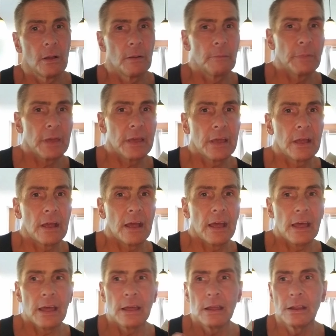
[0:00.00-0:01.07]
me
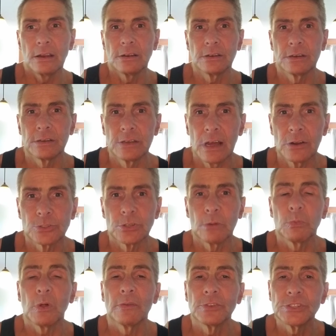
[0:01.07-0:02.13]
and Donald
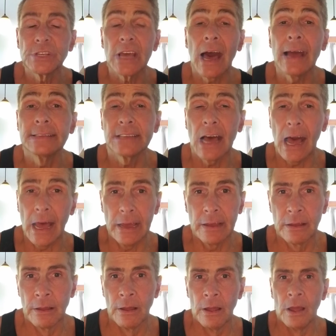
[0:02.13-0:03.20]
Trump will ever see eye to eye
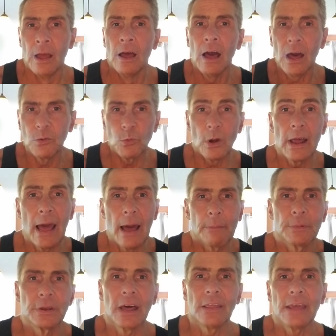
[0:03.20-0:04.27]
on what
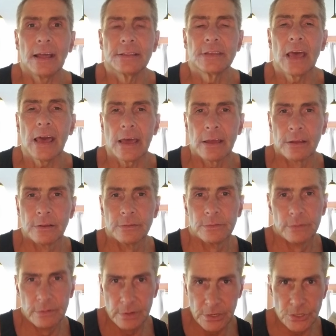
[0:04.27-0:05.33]
happened on that day
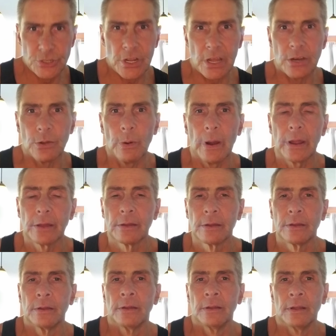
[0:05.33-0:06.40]
in January.
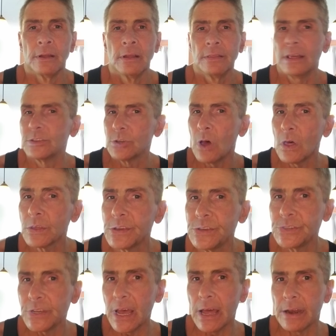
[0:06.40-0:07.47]
That's all he
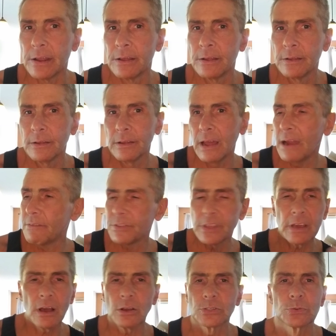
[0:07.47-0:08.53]
said.
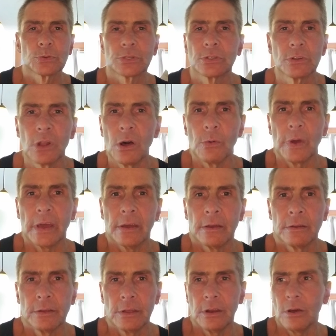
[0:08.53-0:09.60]
everything else was glowing.
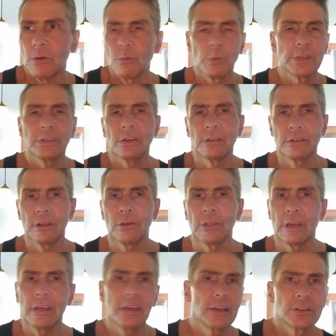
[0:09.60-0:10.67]
You know, we did, you know,
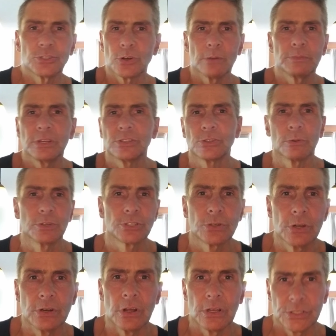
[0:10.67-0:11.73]
that he and Trump did so much
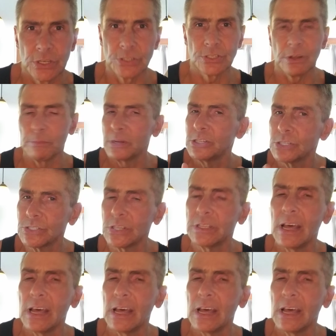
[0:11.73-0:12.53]
good and all this other stuff. But he just said